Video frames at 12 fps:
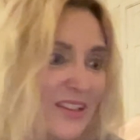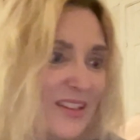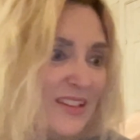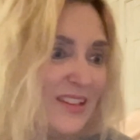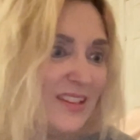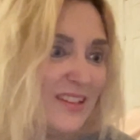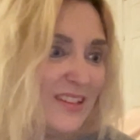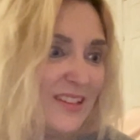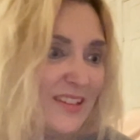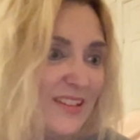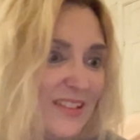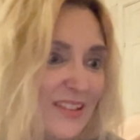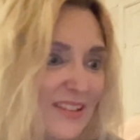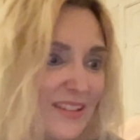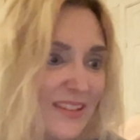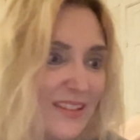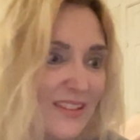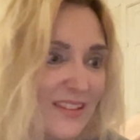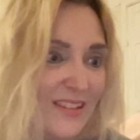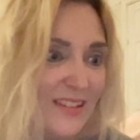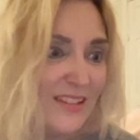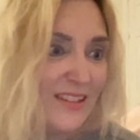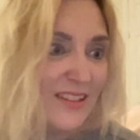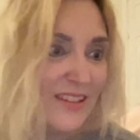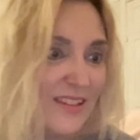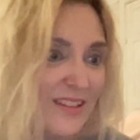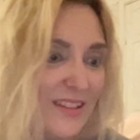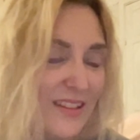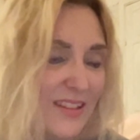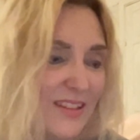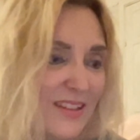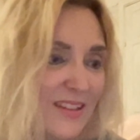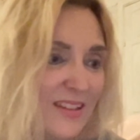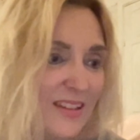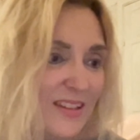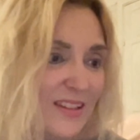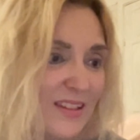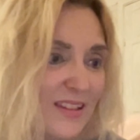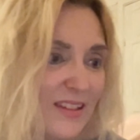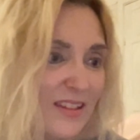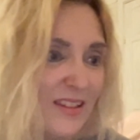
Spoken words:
The person shown says nothing.